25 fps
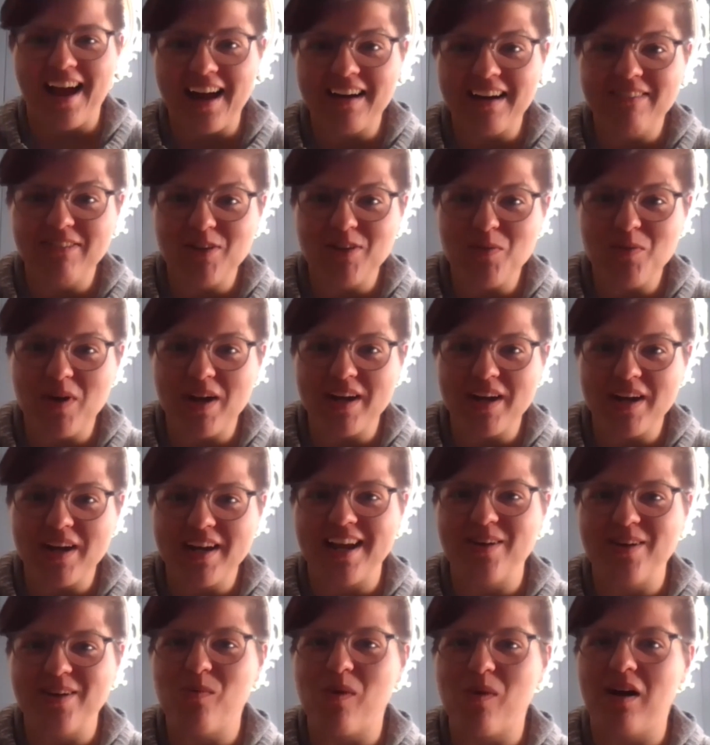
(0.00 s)
Hi,
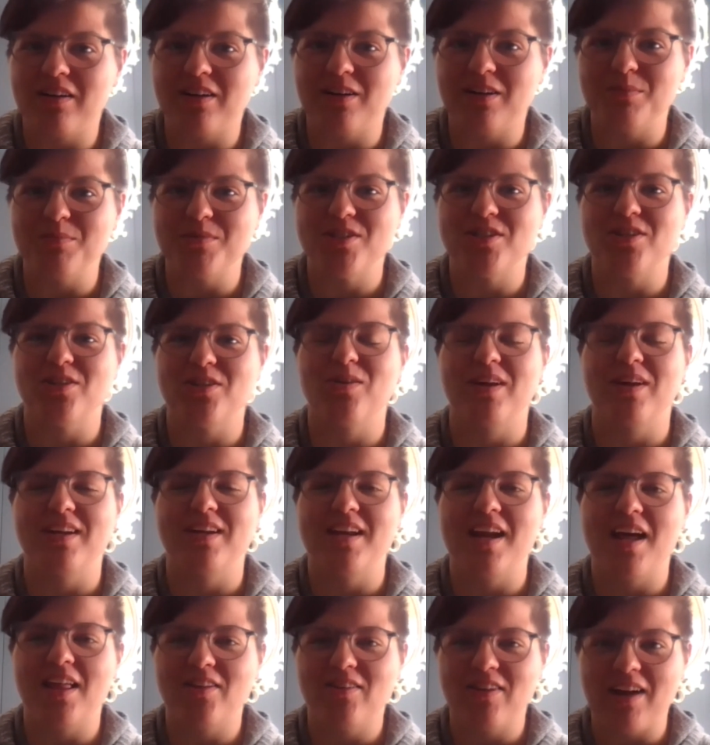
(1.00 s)
everyone, and welcome to
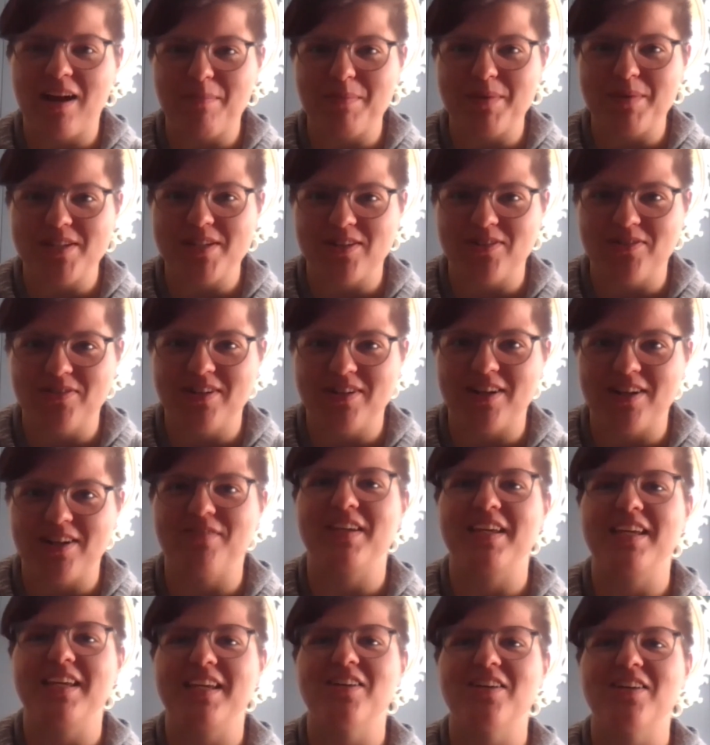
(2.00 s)
another episode
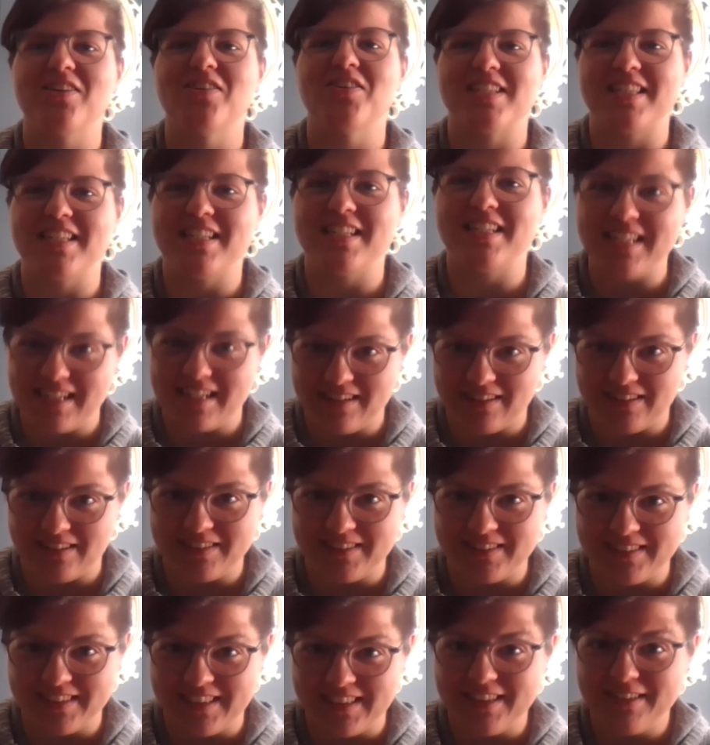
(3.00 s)
of Here's the
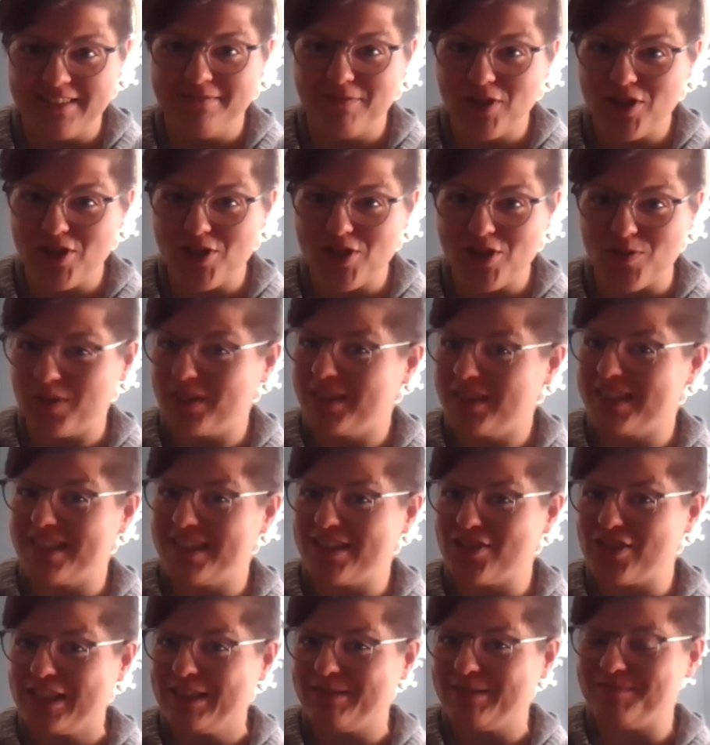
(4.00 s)
Deal, virtual
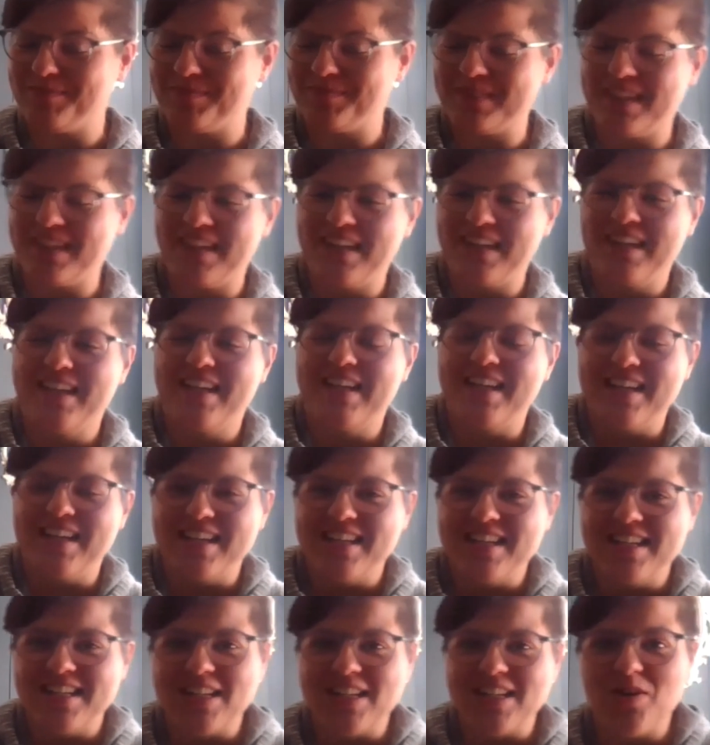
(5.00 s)
edition.
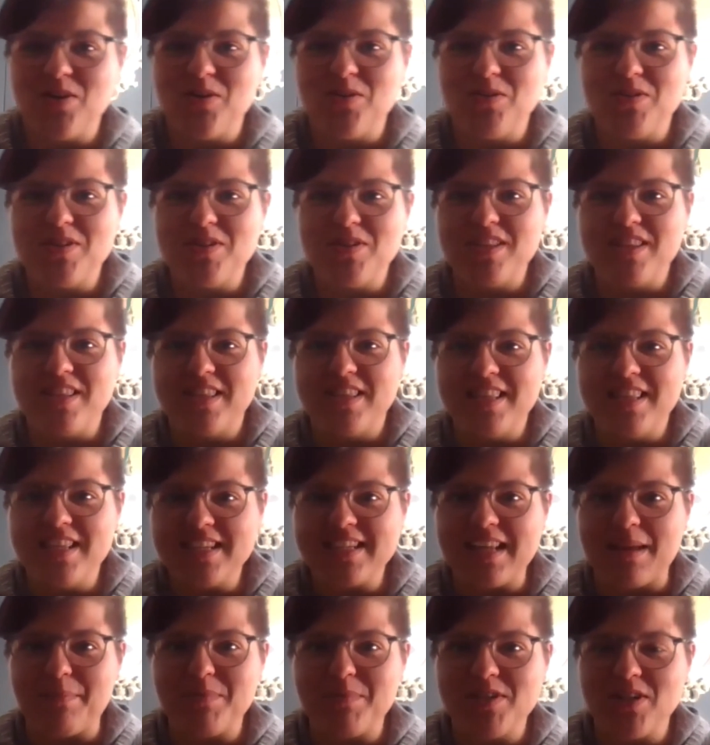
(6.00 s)
So
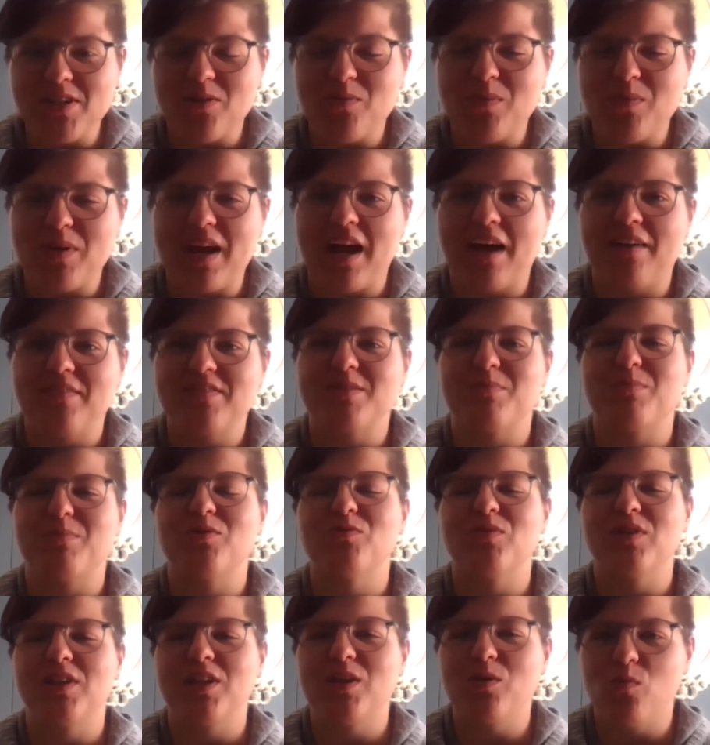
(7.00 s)
this episode, we have
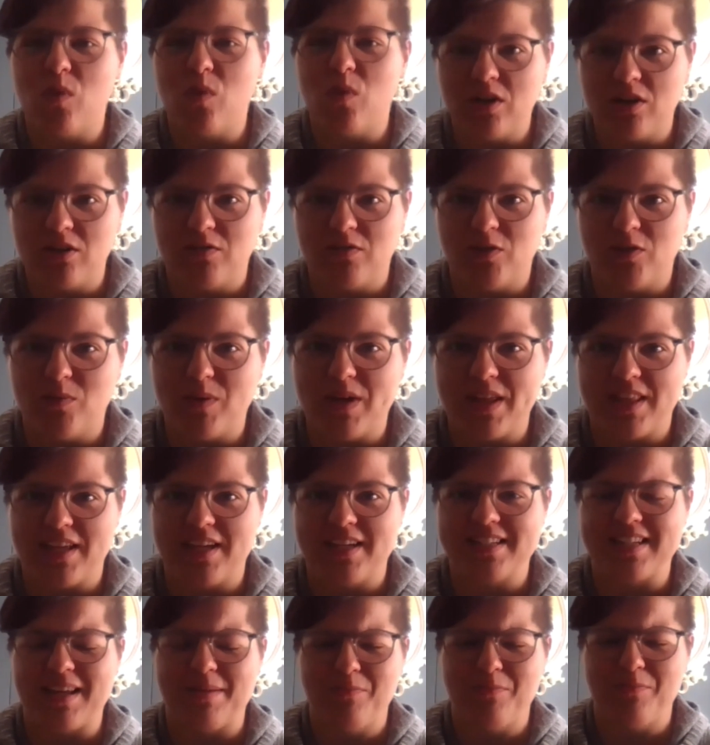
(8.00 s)
someone really wonderful with
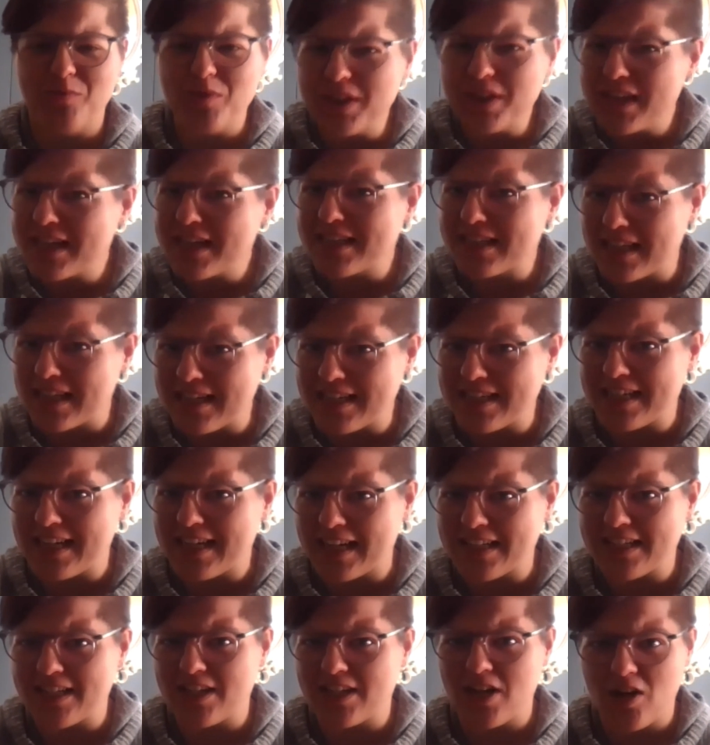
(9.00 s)
us. I'm really excited to
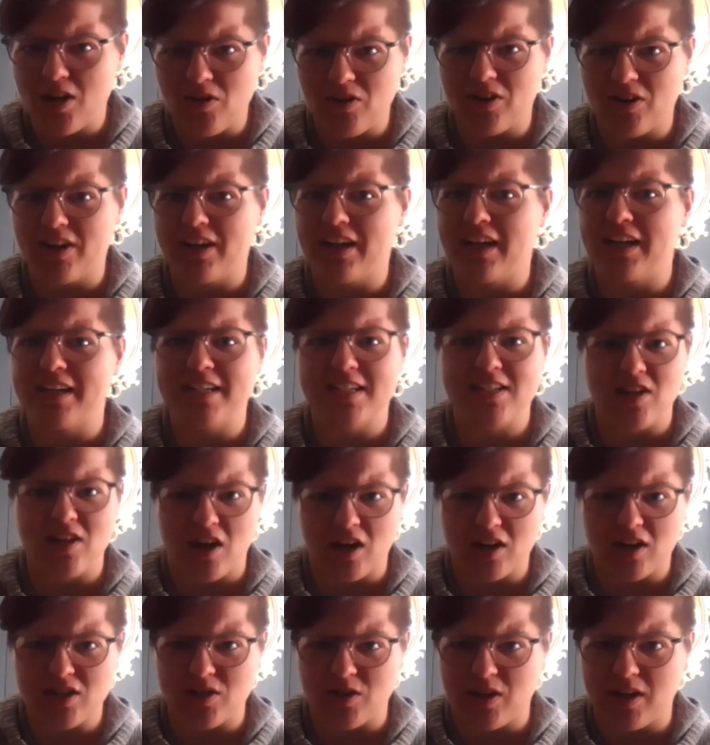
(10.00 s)
get to know her and get to
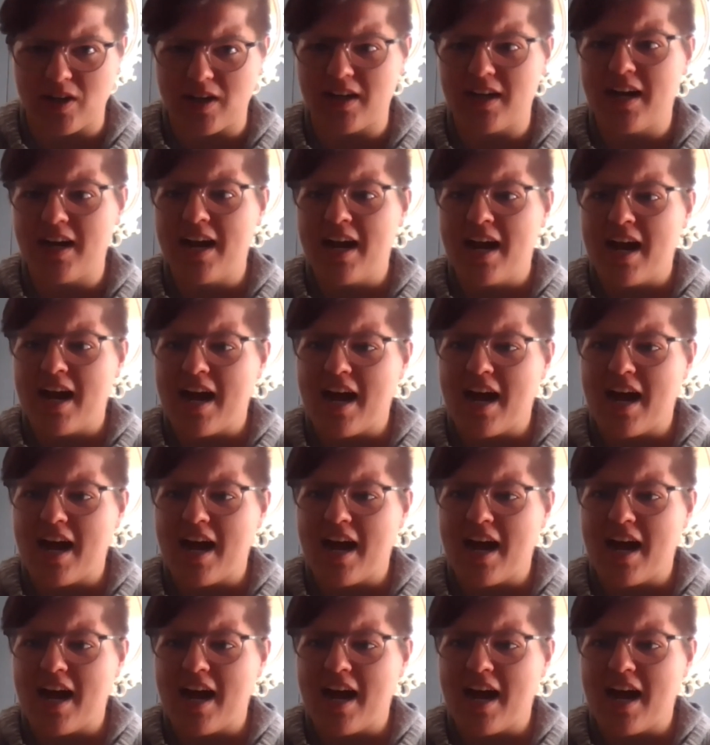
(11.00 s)
talk to her.